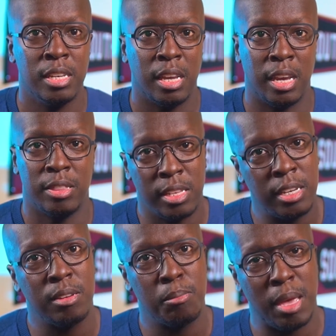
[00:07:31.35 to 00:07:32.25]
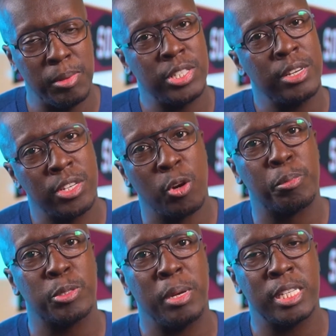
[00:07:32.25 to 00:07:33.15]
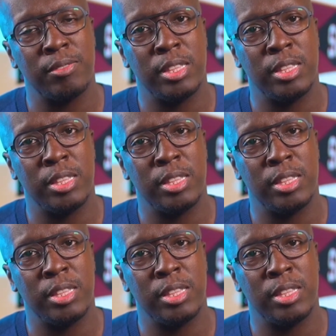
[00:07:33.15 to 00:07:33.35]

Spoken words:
and then maybe sharing your own perspective.